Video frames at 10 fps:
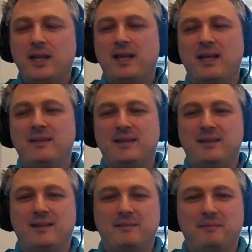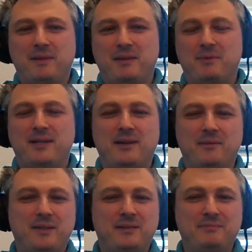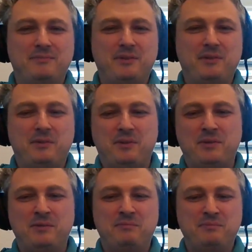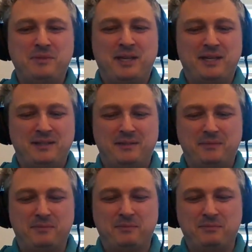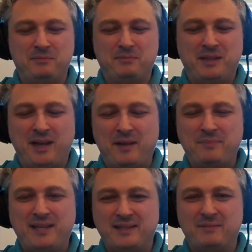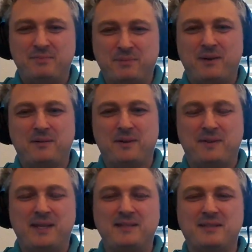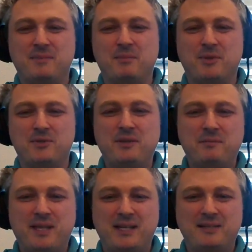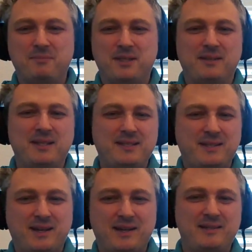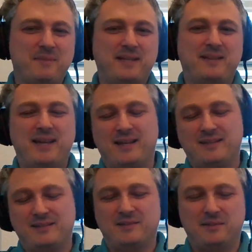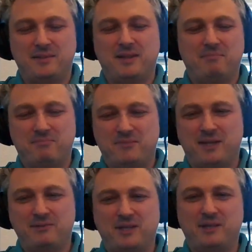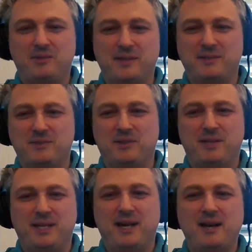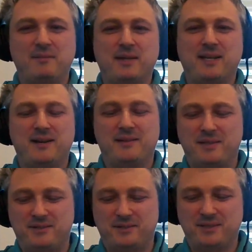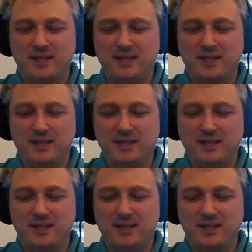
And then I got to point out, well, you kind of updated part of the things to be more streamlined, but let's automate that. So I tried to coin the term, I automate automation.